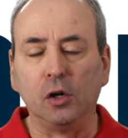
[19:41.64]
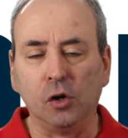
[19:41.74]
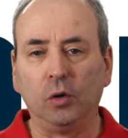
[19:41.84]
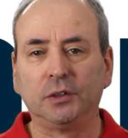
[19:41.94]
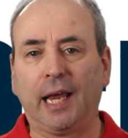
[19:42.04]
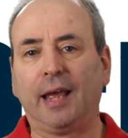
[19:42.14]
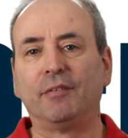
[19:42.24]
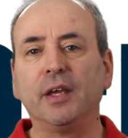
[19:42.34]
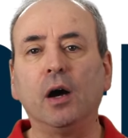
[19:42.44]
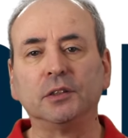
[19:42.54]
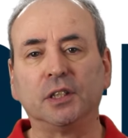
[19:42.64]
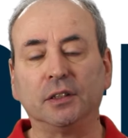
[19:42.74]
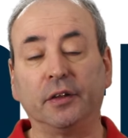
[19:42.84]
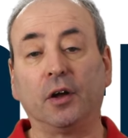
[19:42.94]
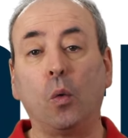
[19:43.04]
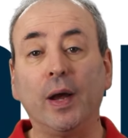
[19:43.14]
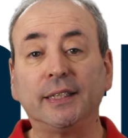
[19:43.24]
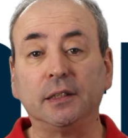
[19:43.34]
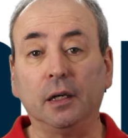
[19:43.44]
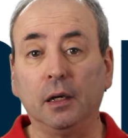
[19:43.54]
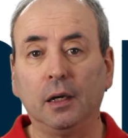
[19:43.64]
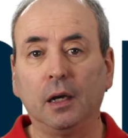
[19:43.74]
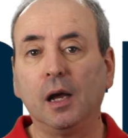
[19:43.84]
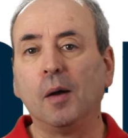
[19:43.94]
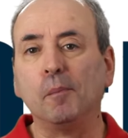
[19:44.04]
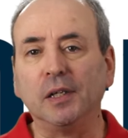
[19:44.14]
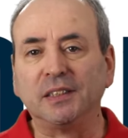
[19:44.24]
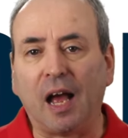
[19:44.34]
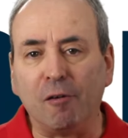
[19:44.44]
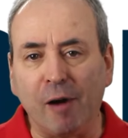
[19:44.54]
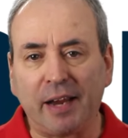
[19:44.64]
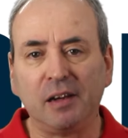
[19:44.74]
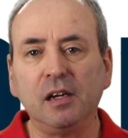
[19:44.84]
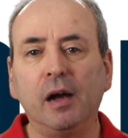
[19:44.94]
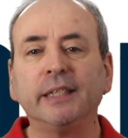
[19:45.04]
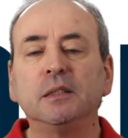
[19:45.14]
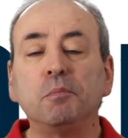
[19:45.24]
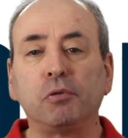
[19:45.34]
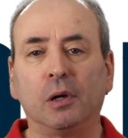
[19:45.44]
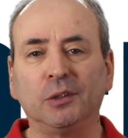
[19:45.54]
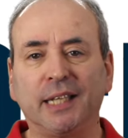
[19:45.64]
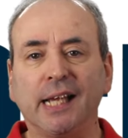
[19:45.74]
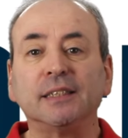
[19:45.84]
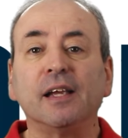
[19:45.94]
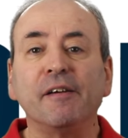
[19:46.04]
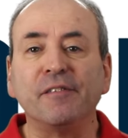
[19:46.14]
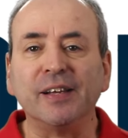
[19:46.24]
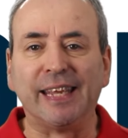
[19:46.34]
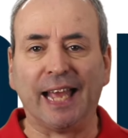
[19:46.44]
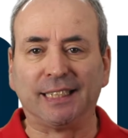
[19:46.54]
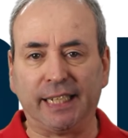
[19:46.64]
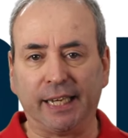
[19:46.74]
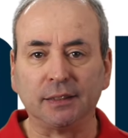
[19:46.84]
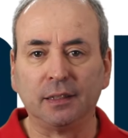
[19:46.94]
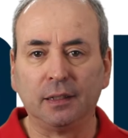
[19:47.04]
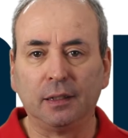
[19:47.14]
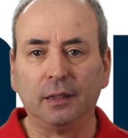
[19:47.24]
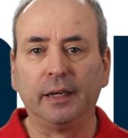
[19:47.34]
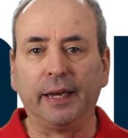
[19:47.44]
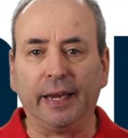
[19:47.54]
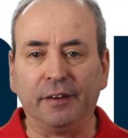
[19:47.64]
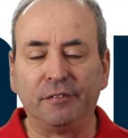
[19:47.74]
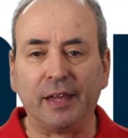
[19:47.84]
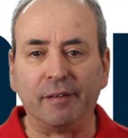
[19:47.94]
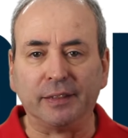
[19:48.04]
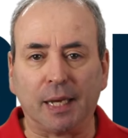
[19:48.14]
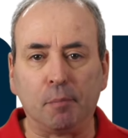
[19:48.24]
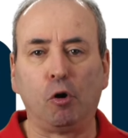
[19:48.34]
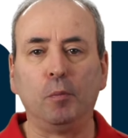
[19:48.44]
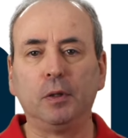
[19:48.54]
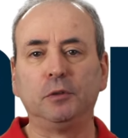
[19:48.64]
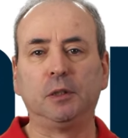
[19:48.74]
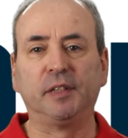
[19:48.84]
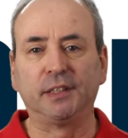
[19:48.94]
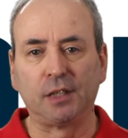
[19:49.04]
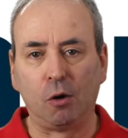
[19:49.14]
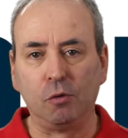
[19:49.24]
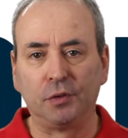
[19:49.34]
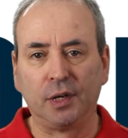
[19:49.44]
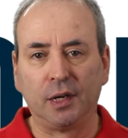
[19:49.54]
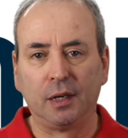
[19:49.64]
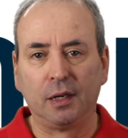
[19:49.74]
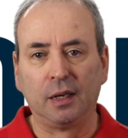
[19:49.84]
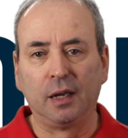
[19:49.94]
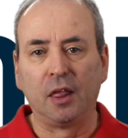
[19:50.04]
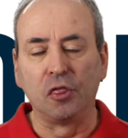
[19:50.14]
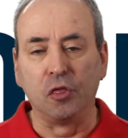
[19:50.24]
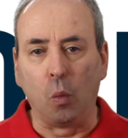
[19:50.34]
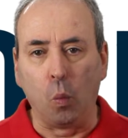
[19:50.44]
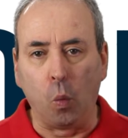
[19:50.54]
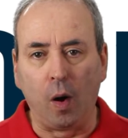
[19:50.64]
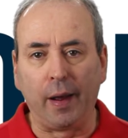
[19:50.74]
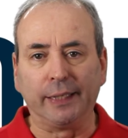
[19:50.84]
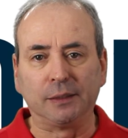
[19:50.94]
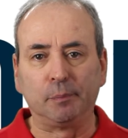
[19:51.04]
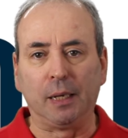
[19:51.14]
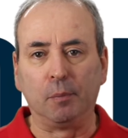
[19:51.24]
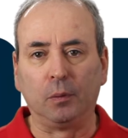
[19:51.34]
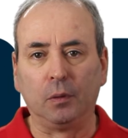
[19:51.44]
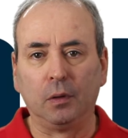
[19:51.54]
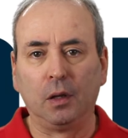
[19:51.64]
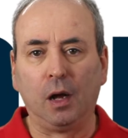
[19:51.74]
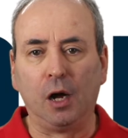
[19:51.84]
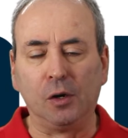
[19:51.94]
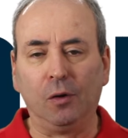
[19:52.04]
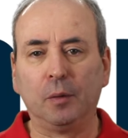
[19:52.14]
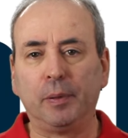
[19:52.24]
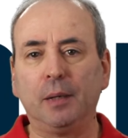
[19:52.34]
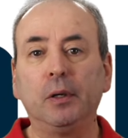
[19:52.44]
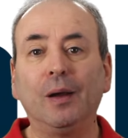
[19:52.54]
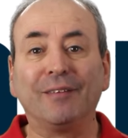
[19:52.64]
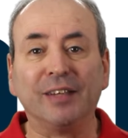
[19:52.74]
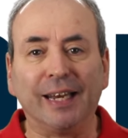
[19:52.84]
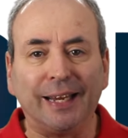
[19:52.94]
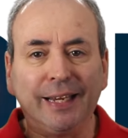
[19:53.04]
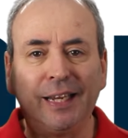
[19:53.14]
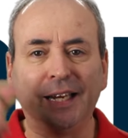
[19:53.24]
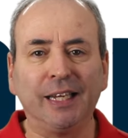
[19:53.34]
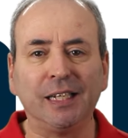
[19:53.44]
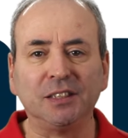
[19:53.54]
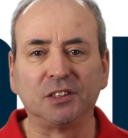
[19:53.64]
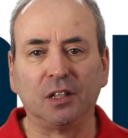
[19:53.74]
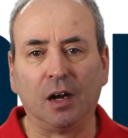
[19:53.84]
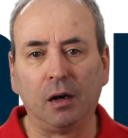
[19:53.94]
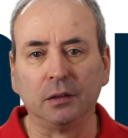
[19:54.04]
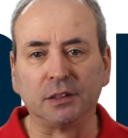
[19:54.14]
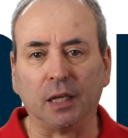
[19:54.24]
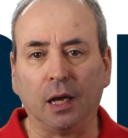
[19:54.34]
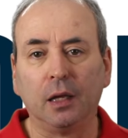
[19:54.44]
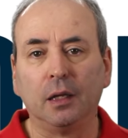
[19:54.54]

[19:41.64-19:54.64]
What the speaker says: not to have the answer to the question, but to recognize the process for getting it. If there is a problem to be solved, the wise people are not the people who have an instant answer.